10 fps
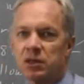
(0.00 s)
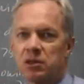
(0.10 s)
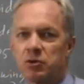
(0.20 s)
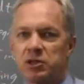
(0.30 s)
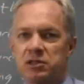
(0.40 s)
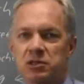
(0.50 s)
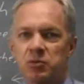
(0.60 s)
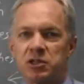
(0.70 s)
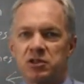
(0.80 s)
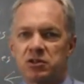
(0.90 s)
The question is
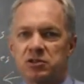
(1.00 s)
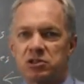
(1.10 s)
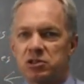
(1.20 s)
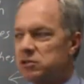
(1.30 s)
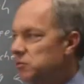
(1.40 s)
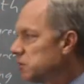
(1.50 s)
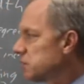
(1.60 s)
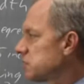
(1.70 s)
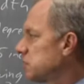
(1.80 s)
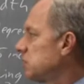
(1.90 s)
which of those two
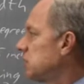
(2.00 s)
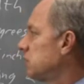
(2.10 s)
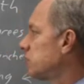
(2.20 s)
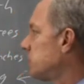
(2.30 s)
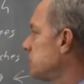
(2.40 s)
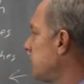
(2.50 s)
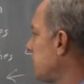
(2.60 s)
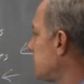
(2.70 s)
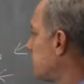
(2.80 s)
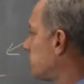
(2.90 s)
works for our
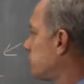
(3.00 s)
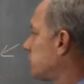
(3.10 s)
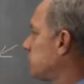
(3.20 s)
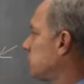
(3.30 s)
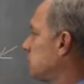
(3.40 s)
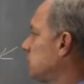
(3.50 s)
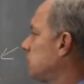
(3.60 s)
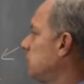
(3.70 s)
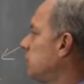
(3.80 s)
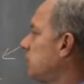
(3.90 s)
second temperature?
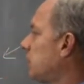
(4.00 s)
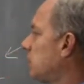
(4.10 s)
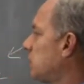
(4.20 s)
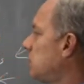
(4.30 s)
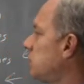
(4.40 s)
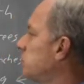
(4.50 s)
At 100